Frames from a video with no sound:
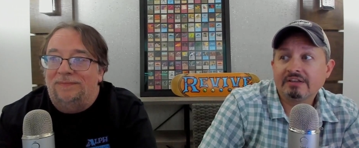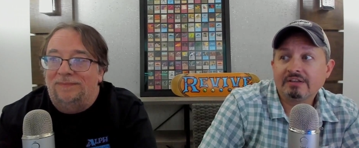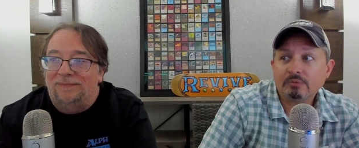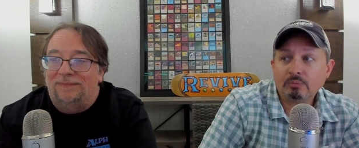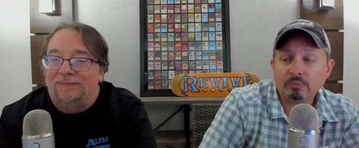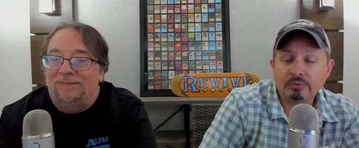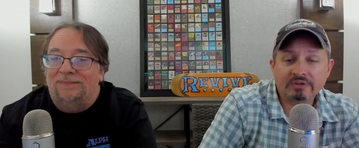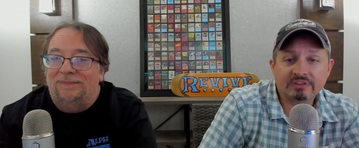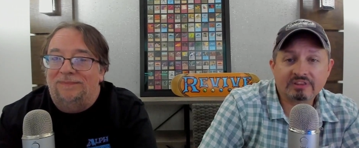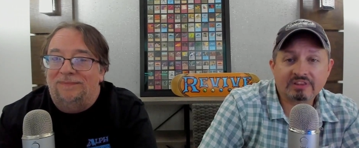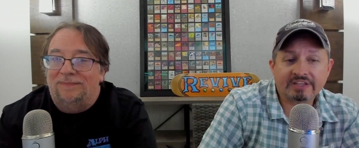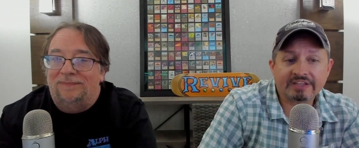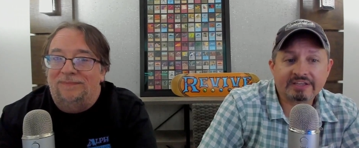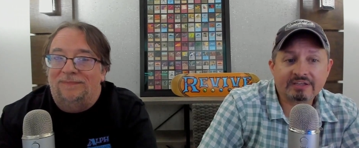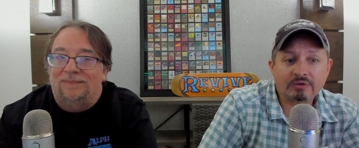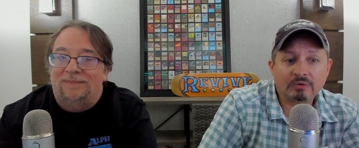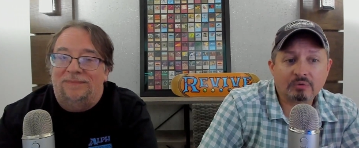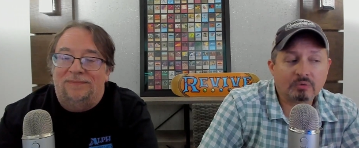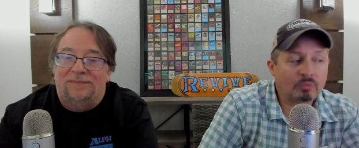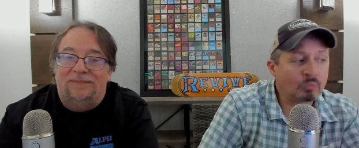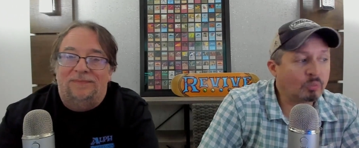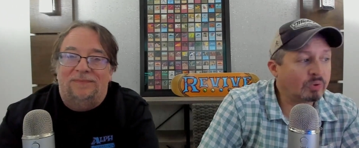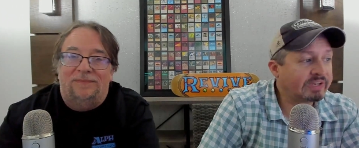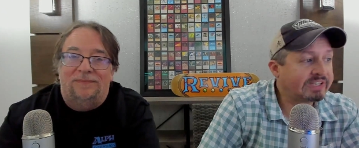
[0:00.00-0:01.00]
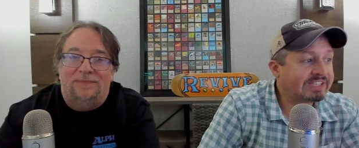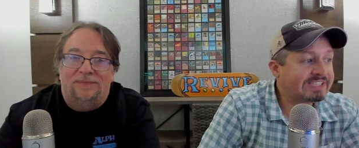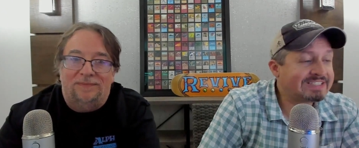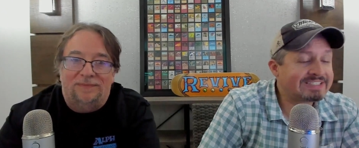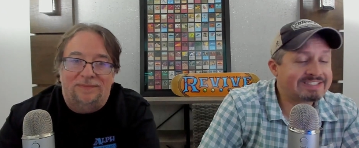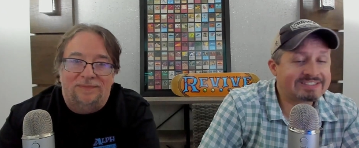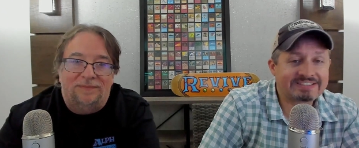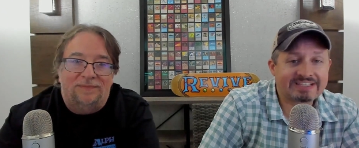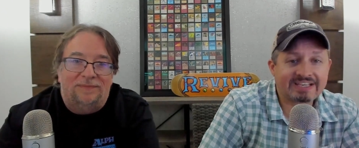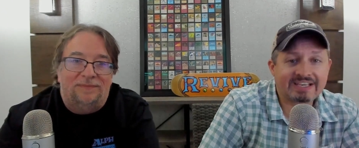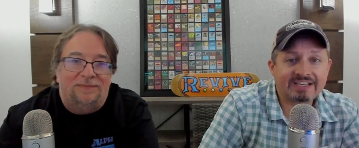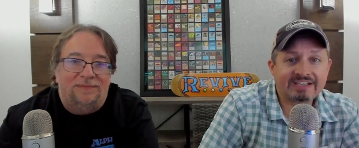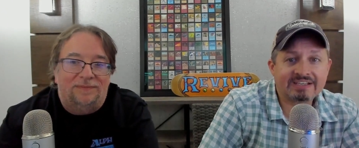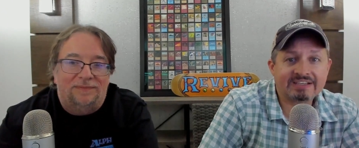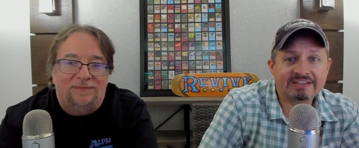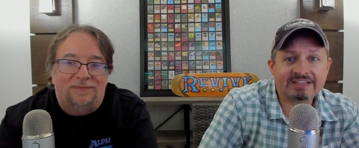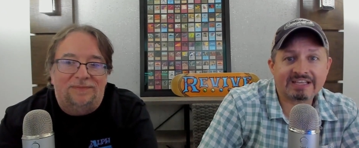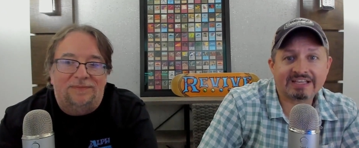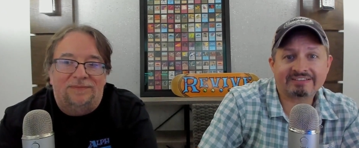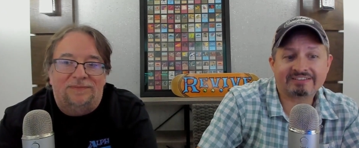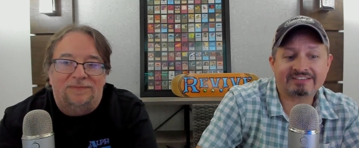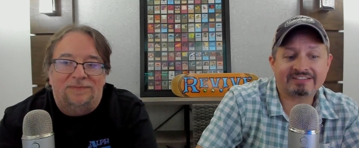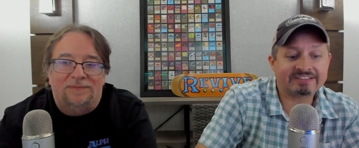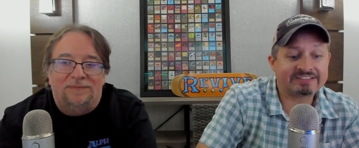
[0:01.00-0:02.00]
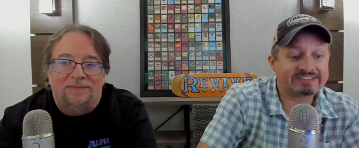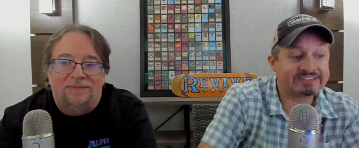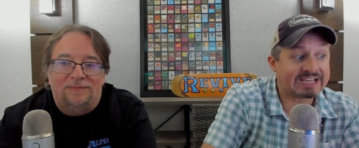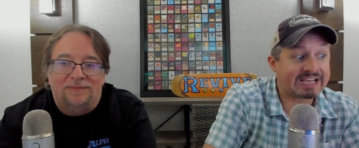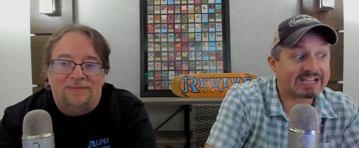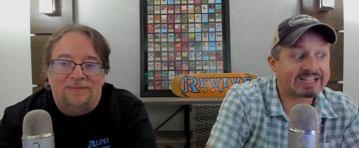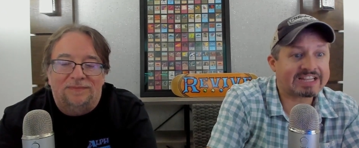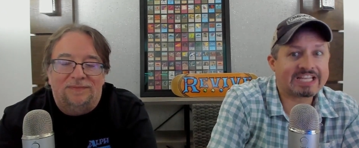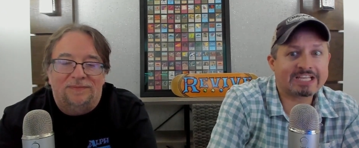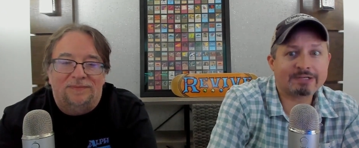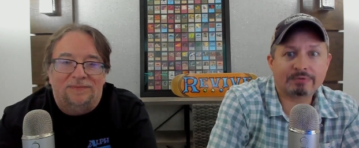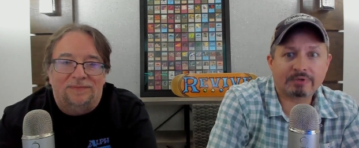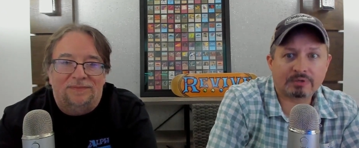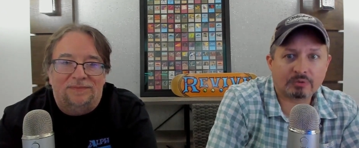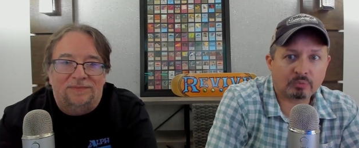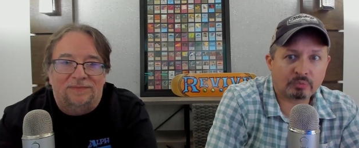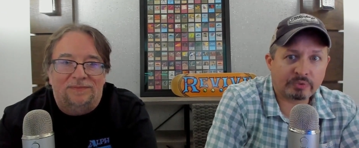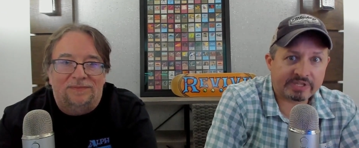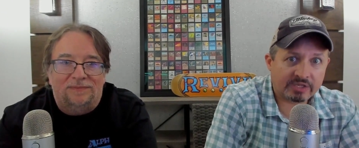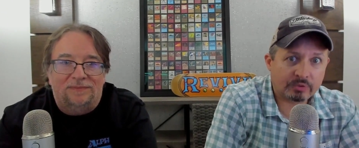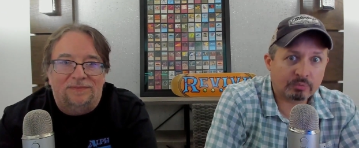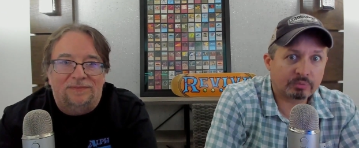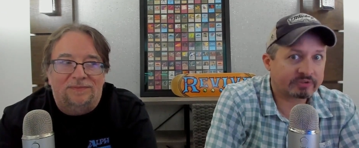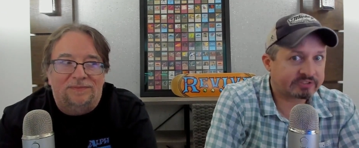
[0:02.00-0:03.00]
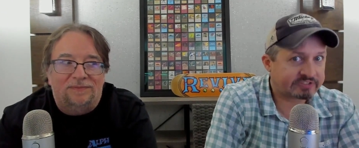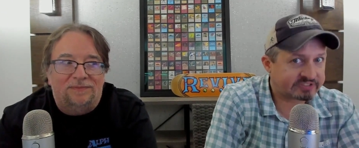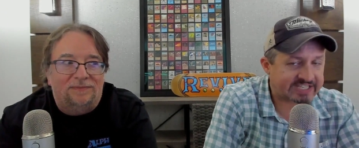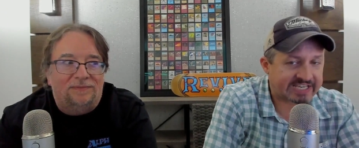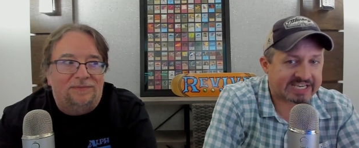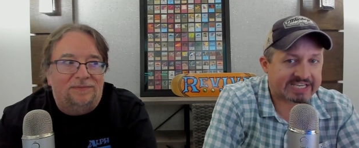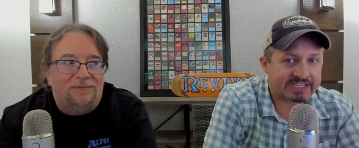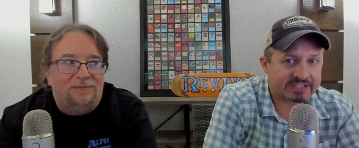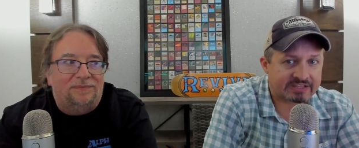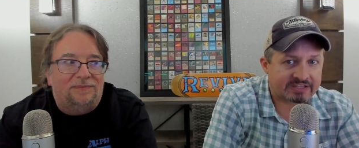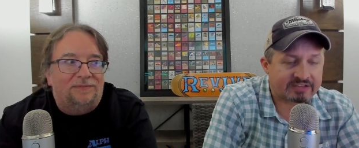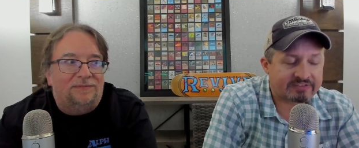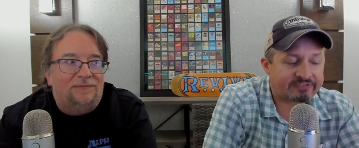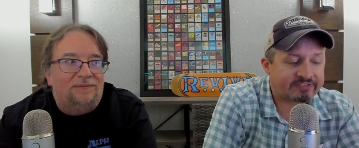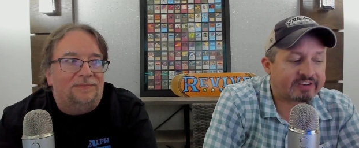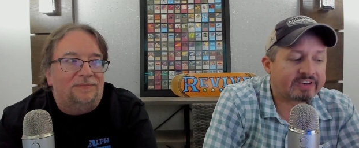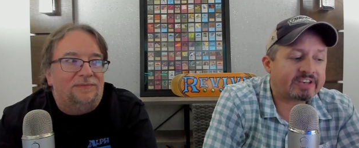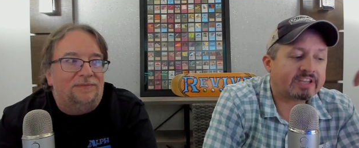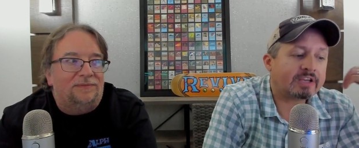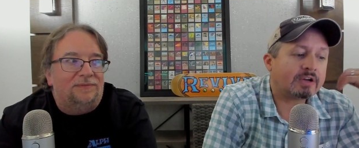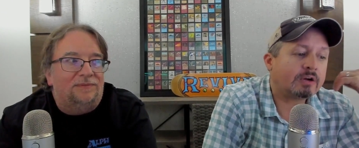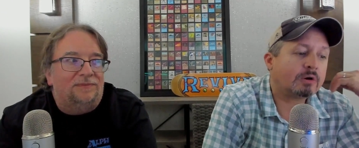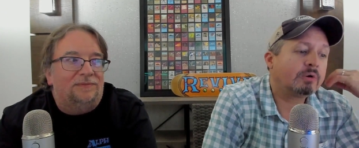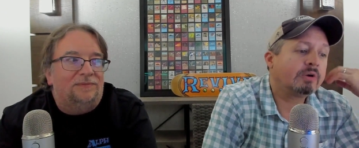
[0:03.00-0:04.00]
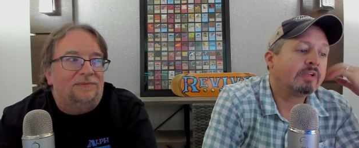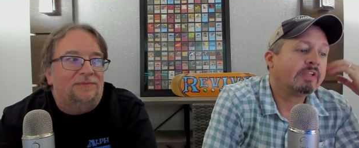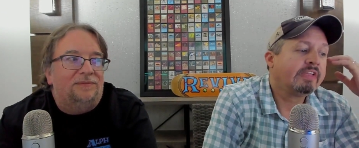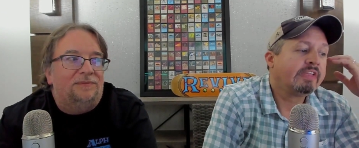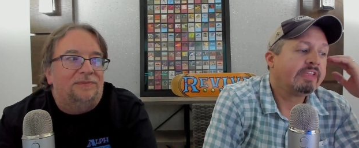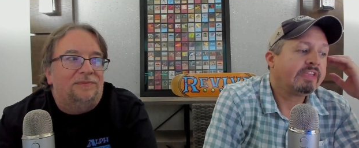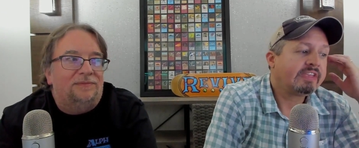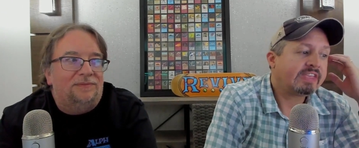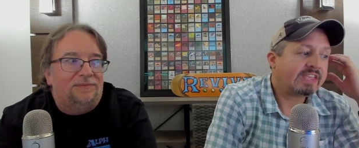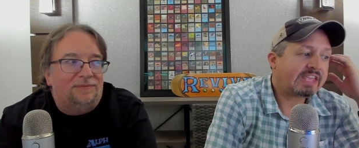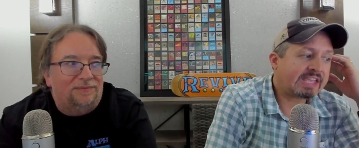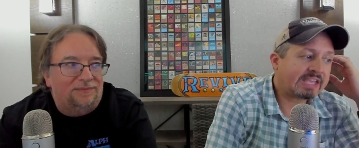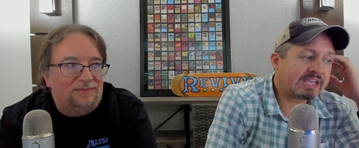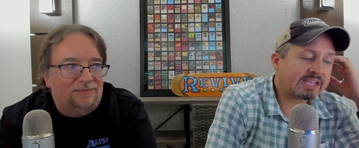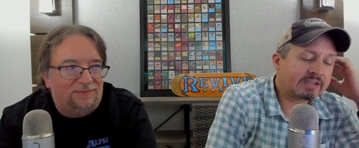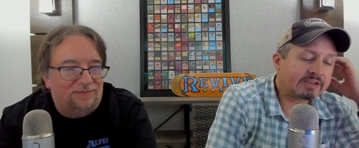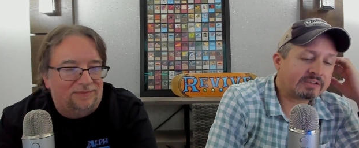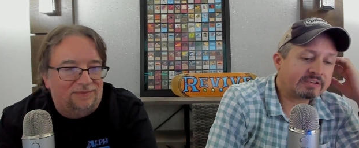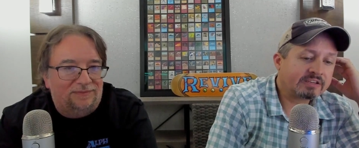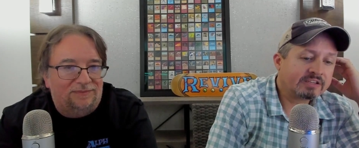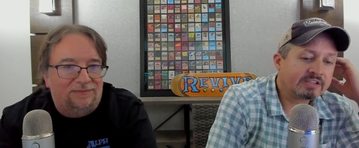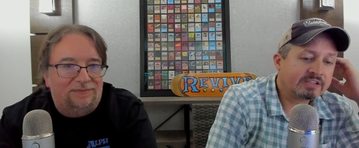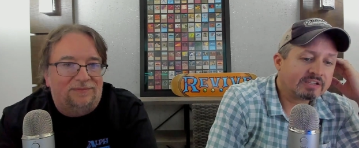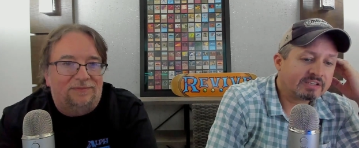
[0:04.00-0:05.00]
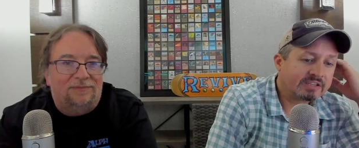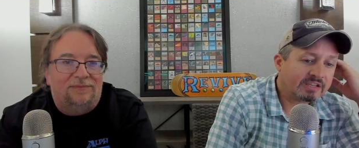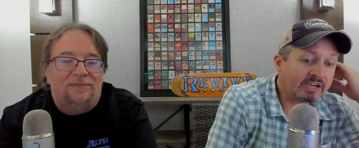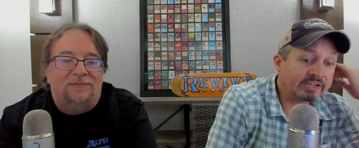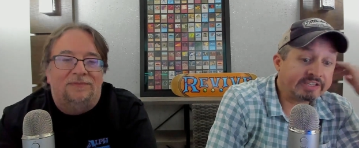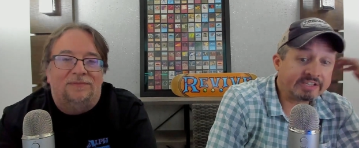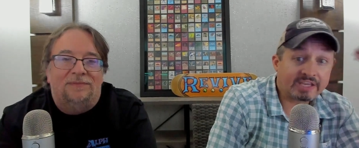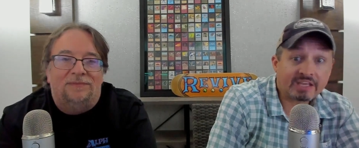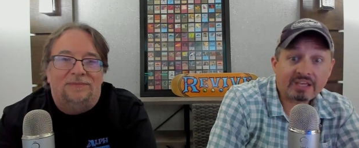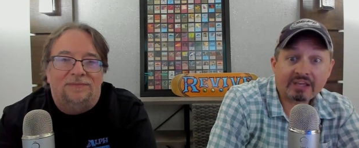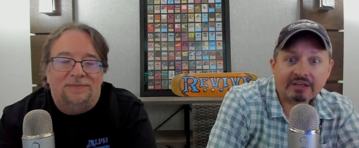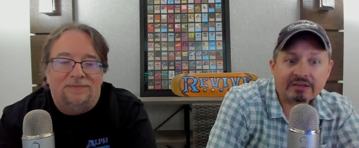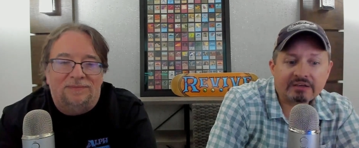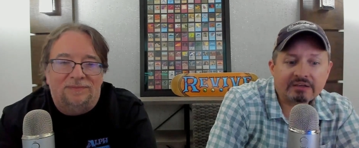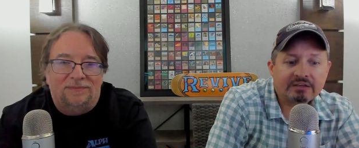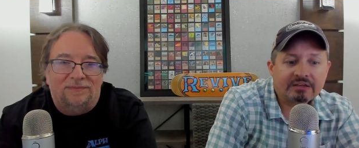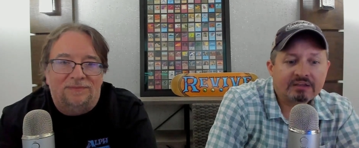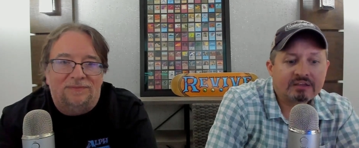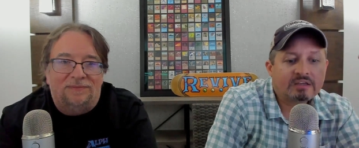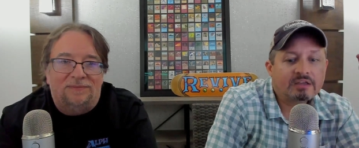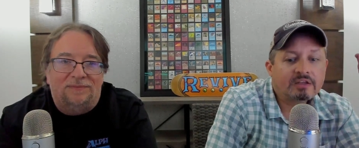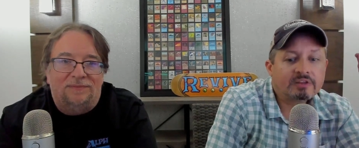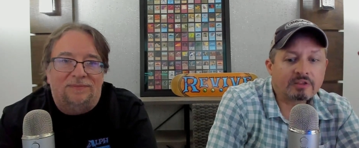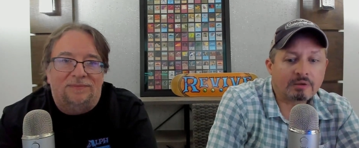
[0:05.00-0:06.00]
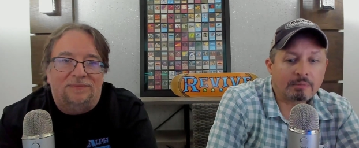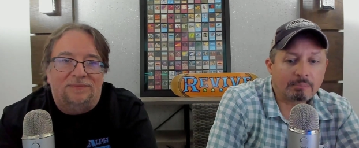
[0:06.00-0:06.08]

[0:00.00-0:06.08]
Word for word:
Speaker 1: with like what he said, and that's exactly what we were saying in the video. And again, the